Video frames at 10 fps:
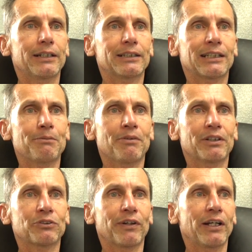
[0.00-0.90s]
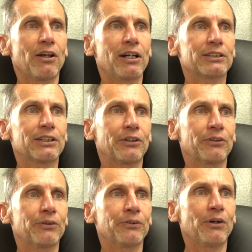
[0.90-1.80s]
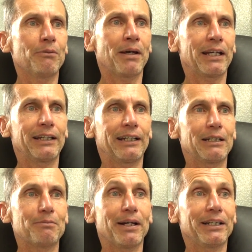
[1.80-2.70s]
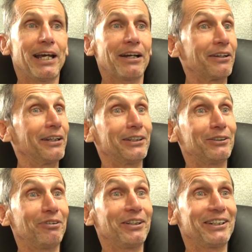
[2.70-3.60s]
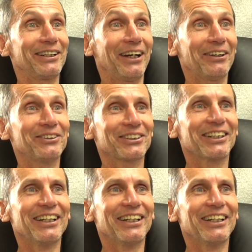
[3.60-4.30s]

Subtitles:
Some of us realise that you're not making any money out of these videos,